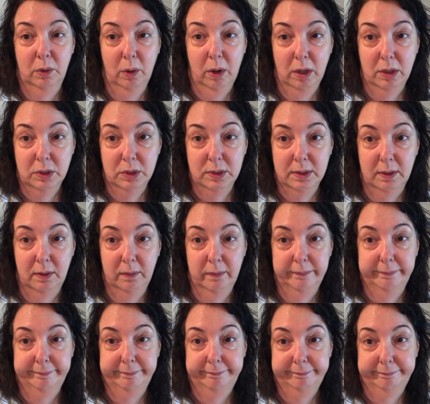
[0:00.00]
garage. So,
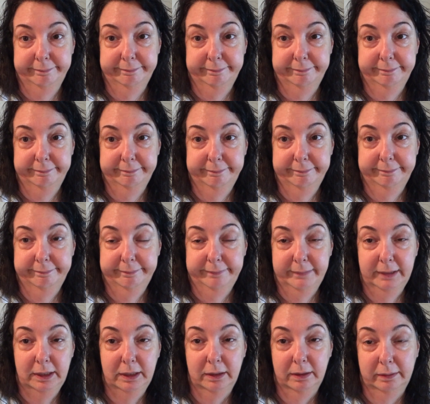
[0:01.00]

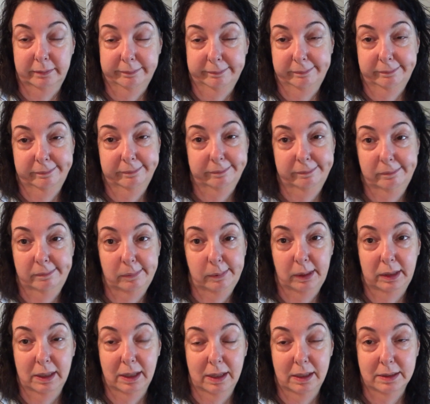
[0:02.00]
you know,
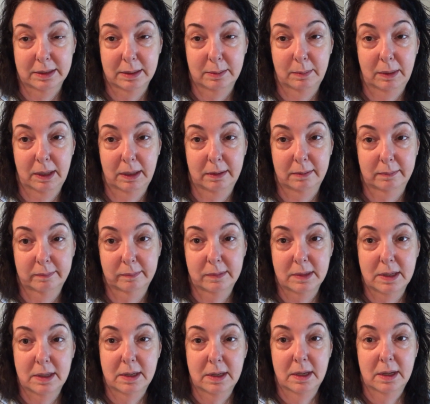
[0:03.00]
be that as it may.
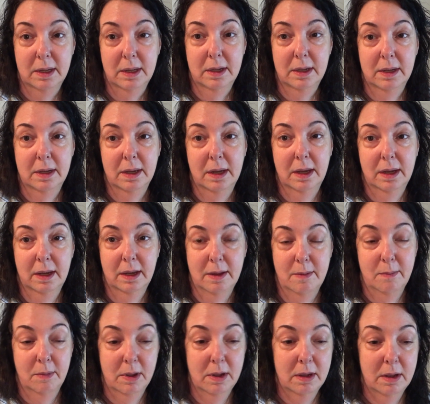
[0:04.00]

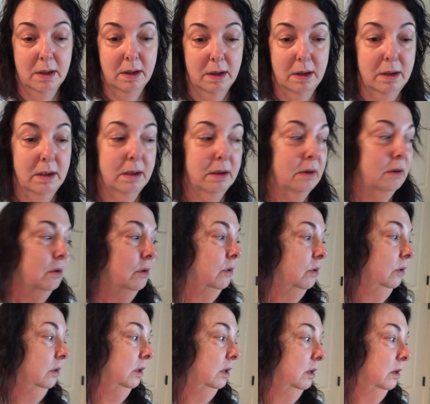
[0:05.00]
Um, I,
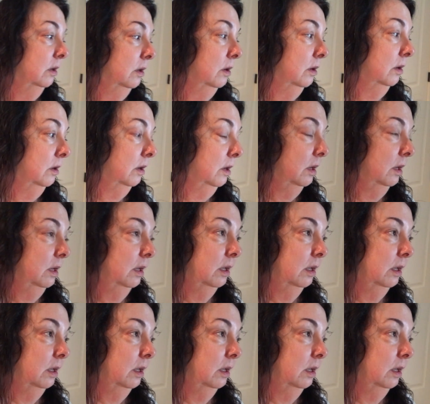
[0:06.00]
earlier